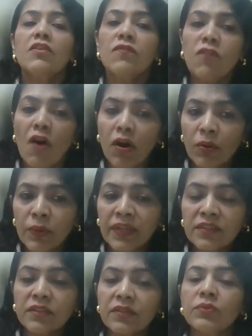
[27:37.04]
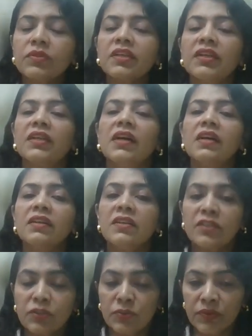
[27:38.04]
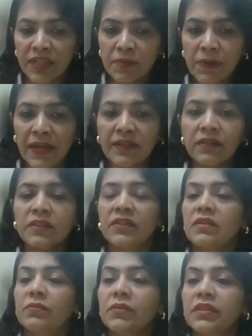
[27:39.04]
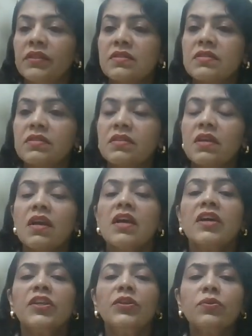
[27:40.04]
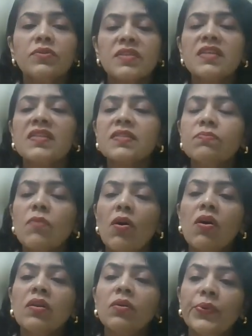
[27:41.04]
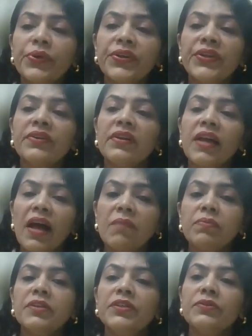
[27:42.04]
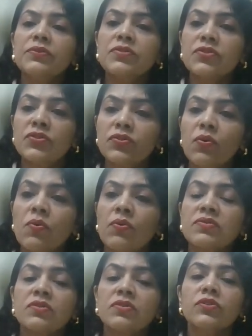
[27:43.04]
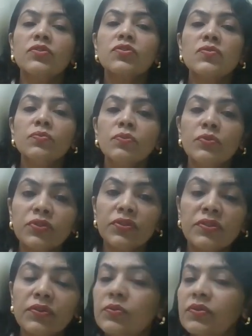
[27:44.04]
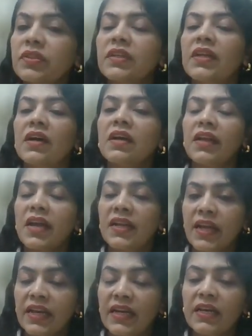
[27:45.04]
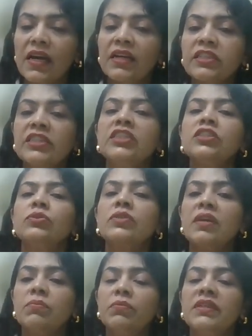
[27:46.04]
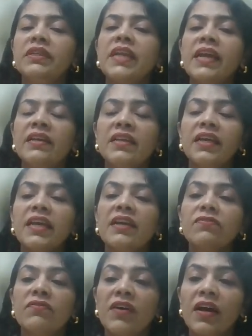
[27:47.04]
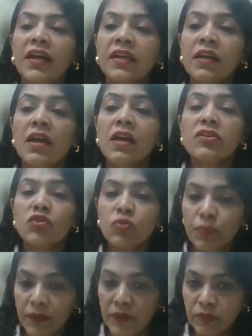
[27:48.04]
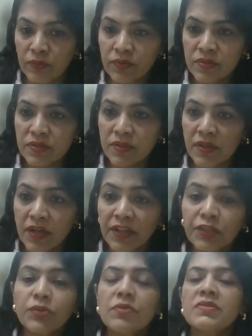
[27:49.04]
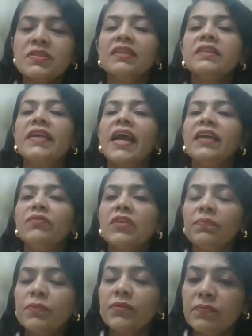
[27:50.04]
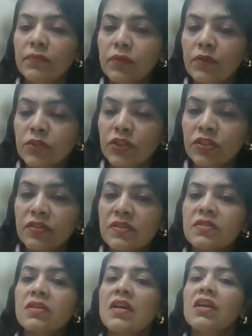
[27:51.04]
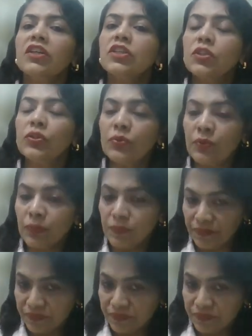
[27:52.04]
following the root canal to the apical terminus, using small vertical amplitude strokes to smoothen the root canal and enlarge it to number 10K file super loose, using the envelope of motions to